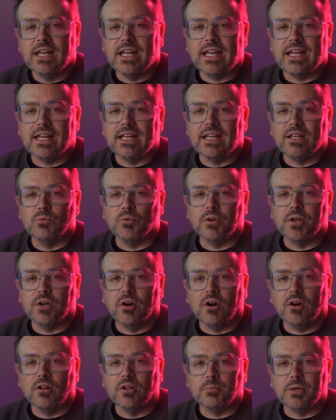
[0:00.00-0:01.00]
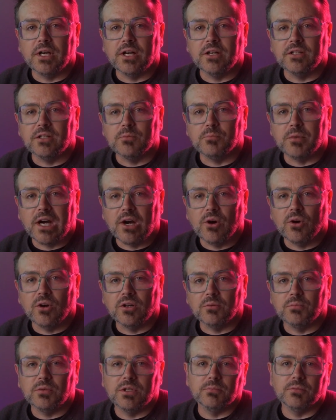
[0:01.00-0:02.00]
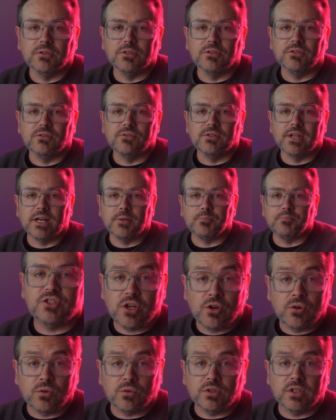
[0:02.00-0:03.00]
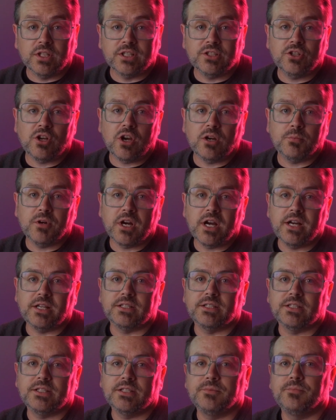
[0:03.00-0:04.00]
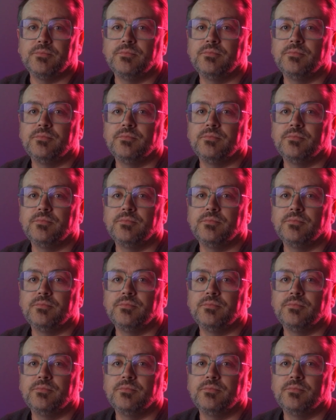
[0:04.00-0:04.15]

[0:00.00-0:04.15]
and we're all about empowering people to do that. So let's talk price.